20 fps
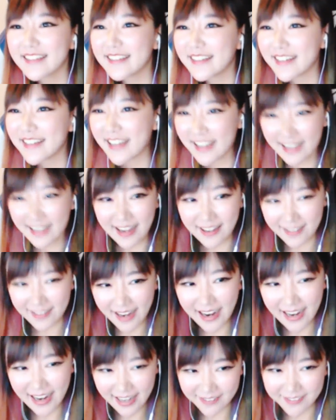on high
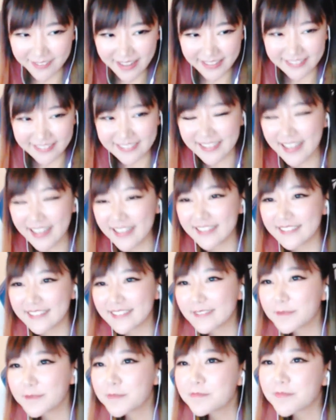rank, and
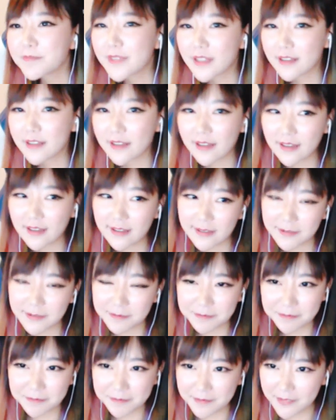
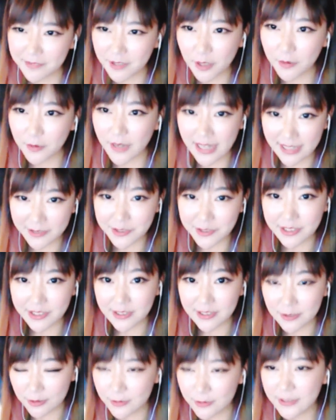no one actually
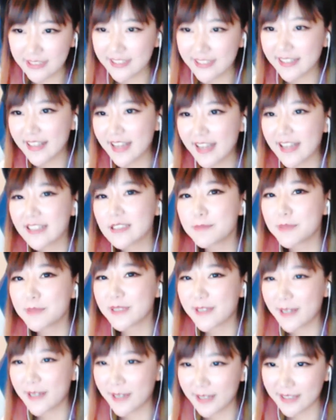doing that
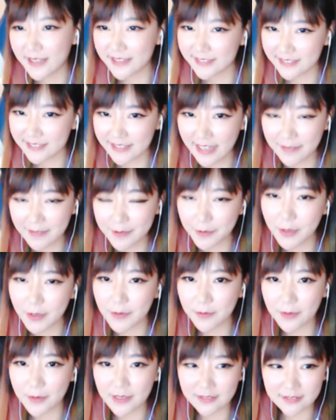because everyone
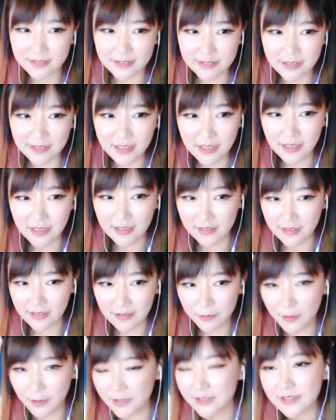wants
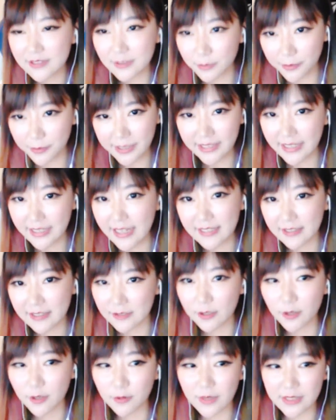to win. Like no
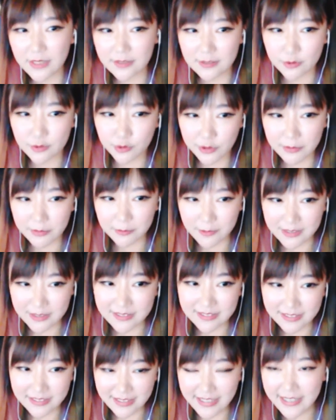one stream with
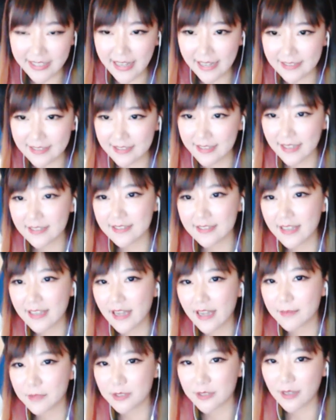delay at that time, so
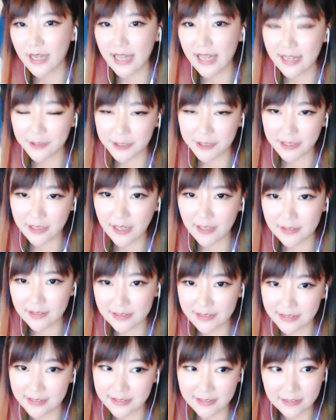I actually got
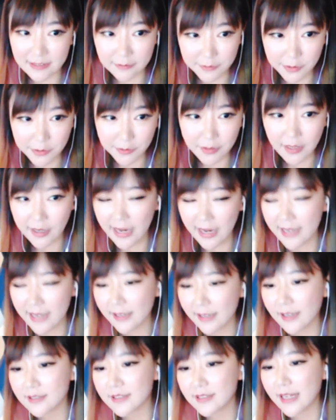decent viewer. I got
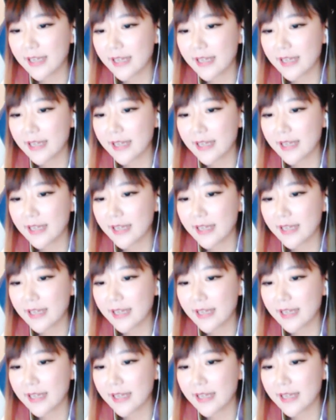like